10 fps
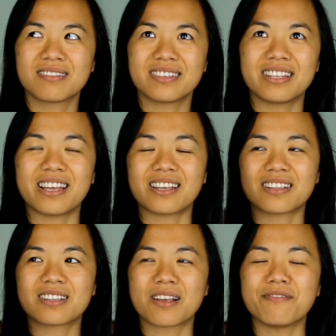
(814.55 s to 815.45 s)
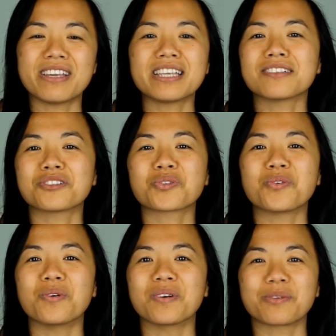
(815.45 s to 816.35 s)
the convenience
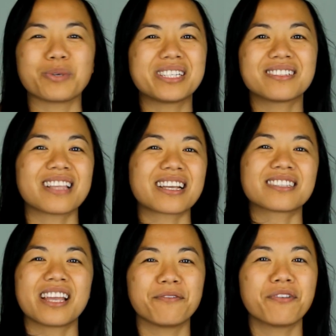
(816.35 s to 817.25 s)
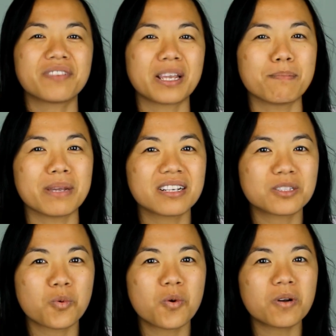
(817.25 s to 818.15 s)
store, which is like 10-15
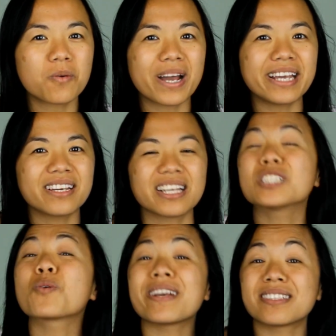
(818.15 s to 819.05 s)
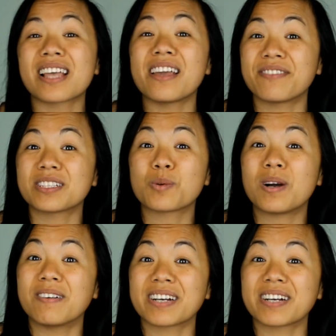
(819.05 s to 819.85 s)
minutes walk away, and it's quite safe as well.